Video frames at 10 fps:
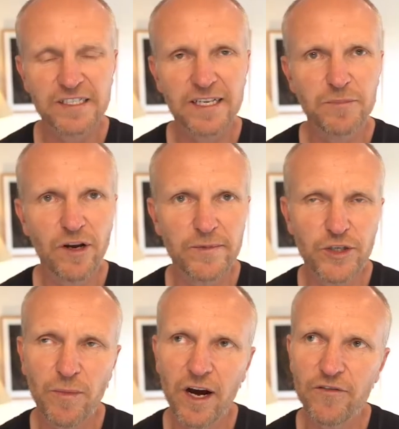Sometimes
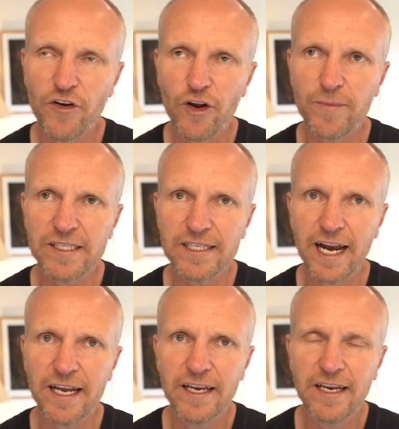you might have heard me
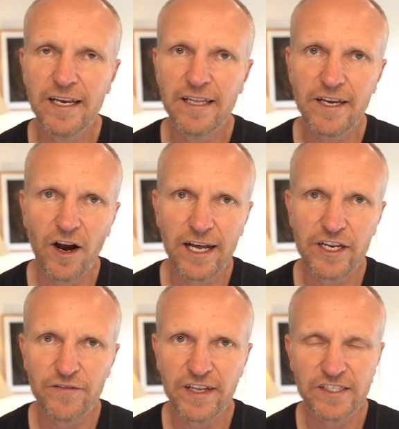say the
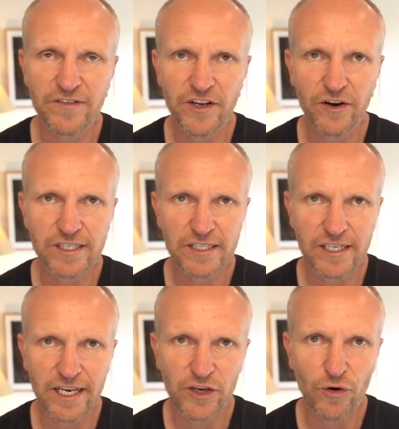idea of these videos is
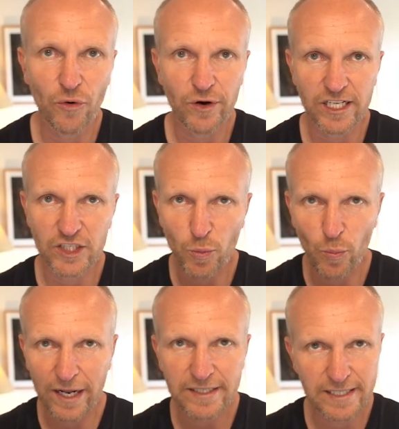to get your audience
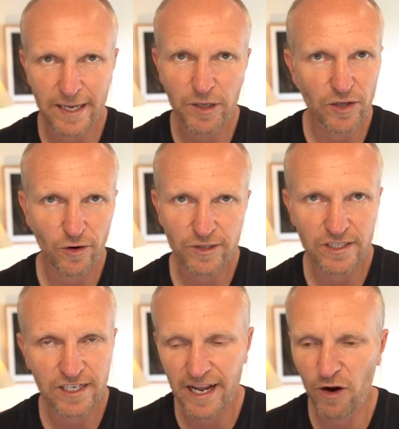one step
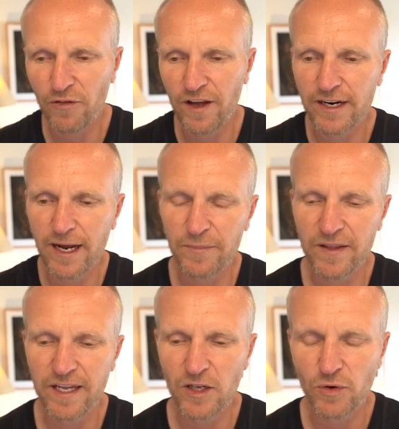closer to the health outcome
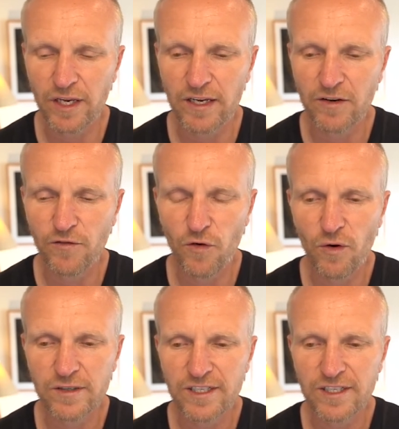that they're looking for.